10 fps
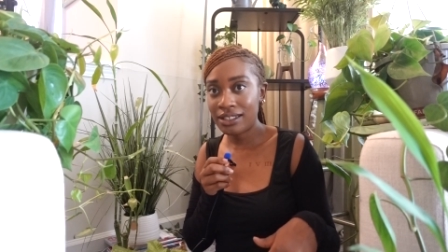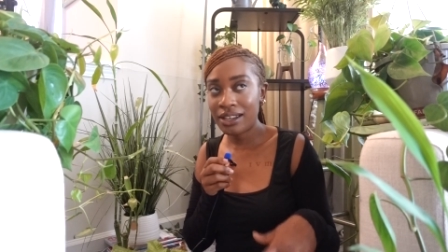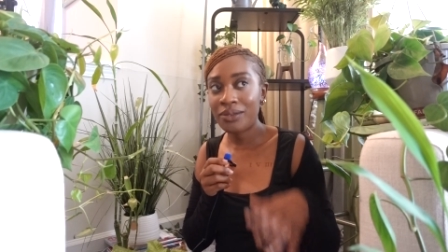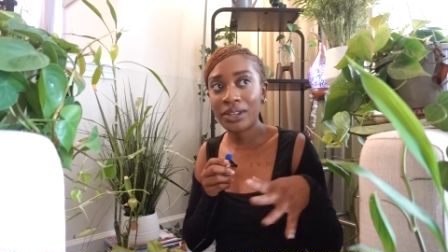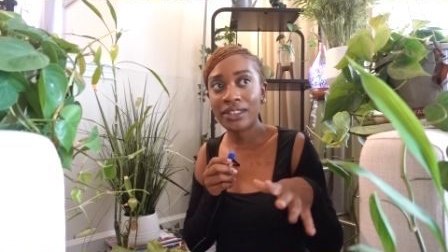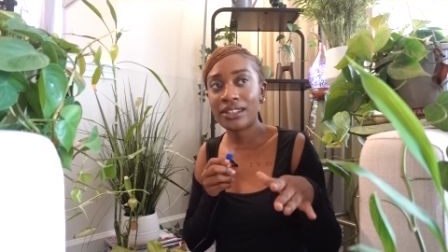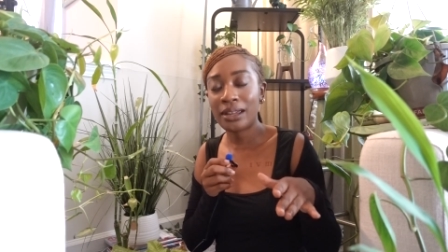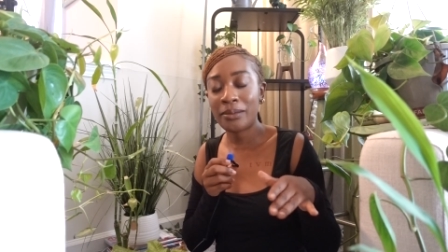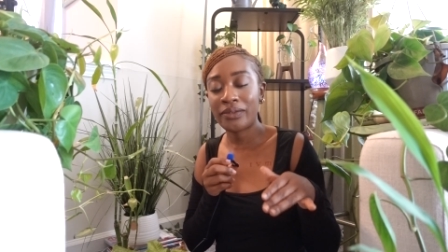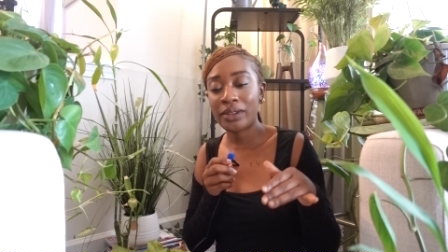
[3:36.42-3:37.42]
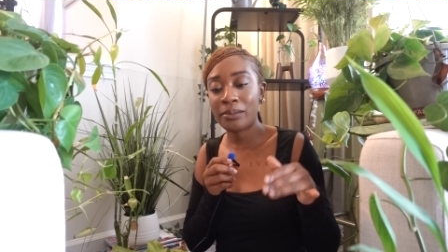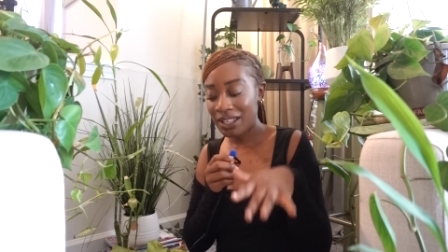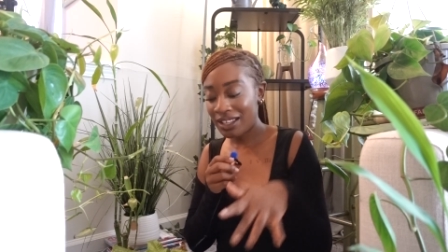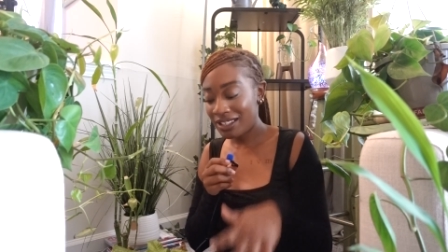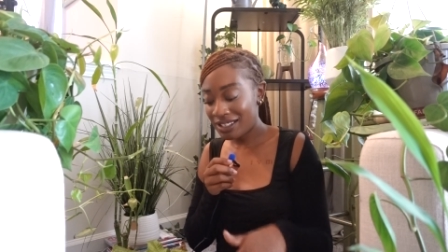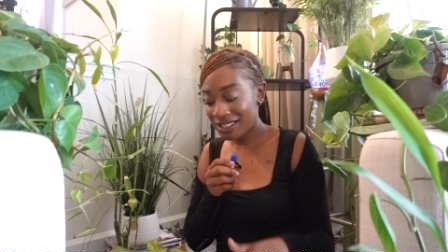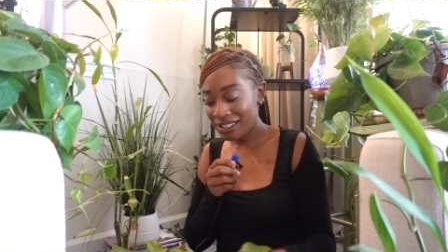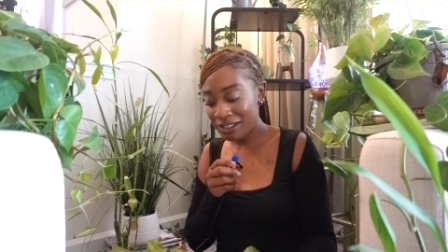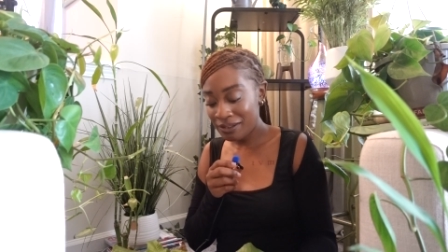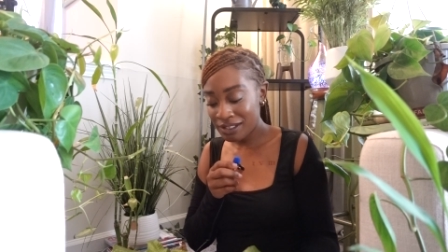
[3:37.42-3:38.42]
I forget the name of it, but its
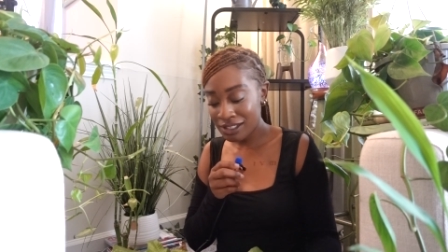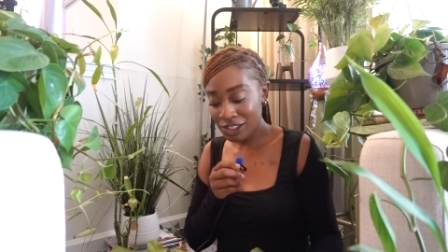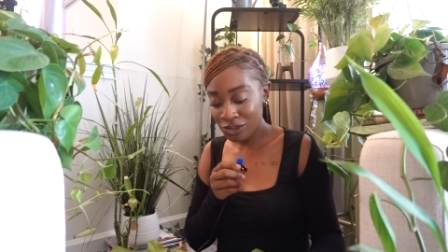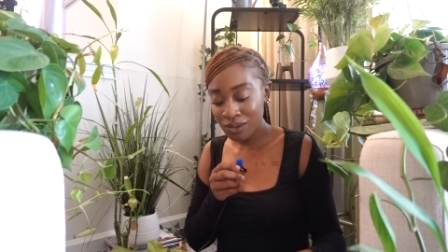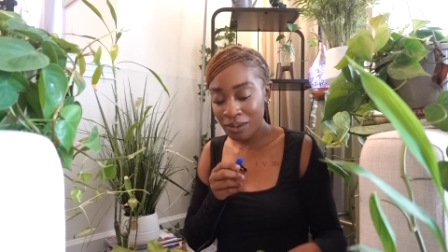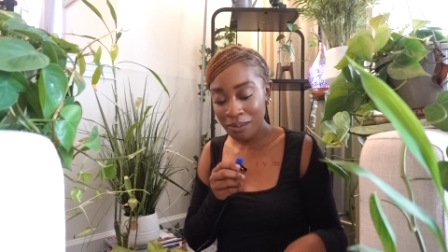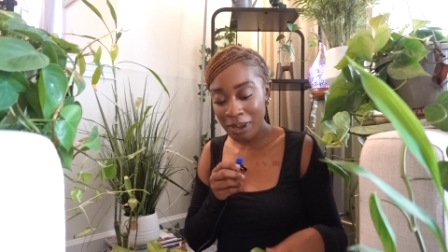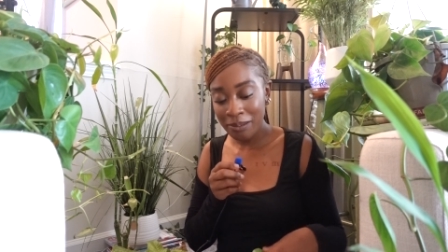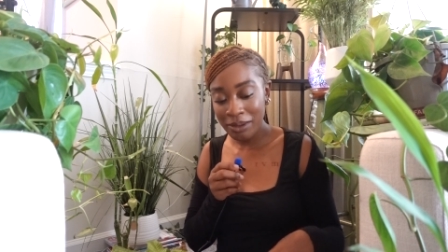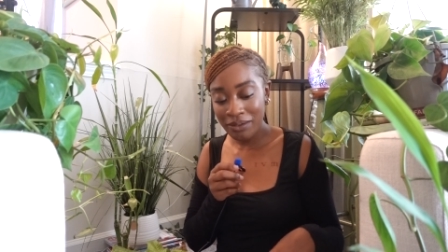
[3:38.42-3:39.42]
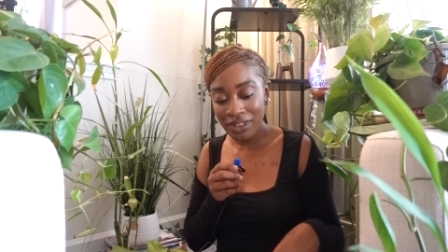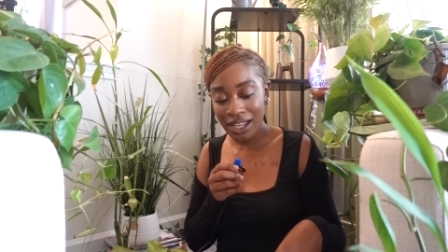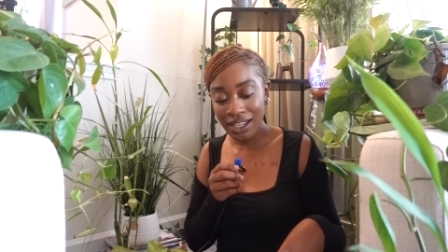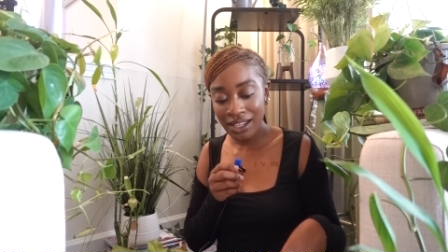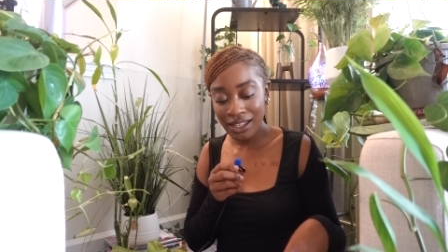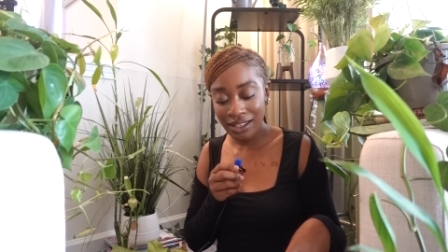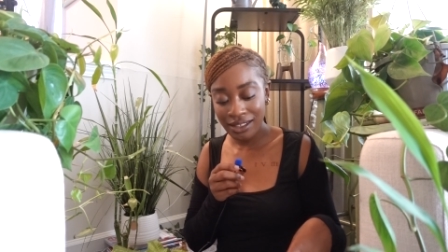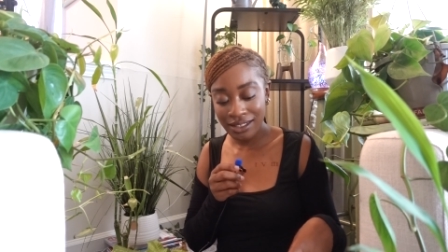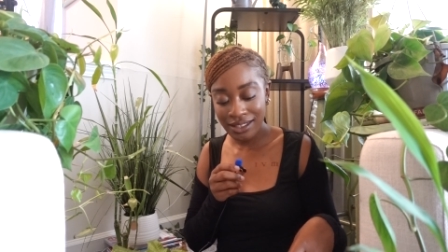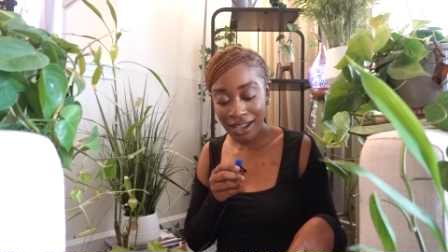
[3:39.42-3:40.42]
leaves literally remind me of that,
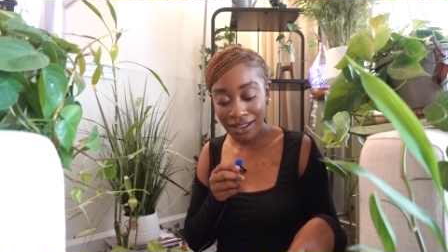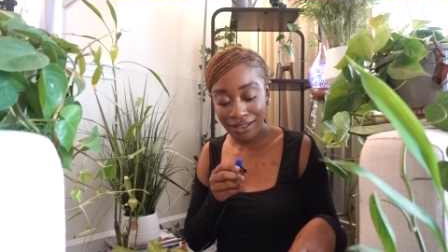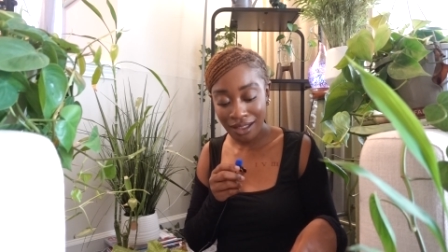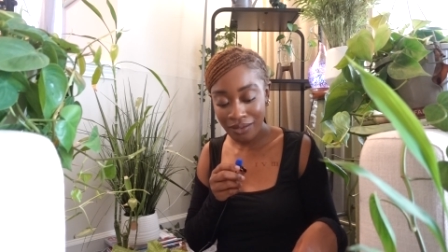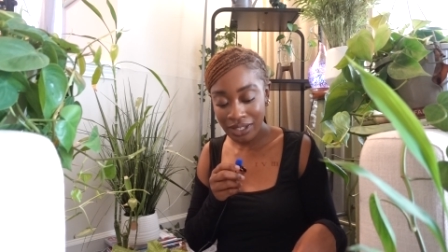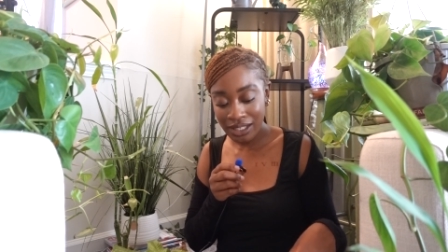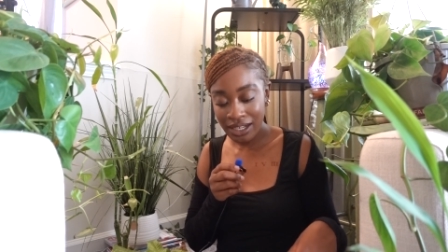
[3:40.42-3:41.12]
and I love it.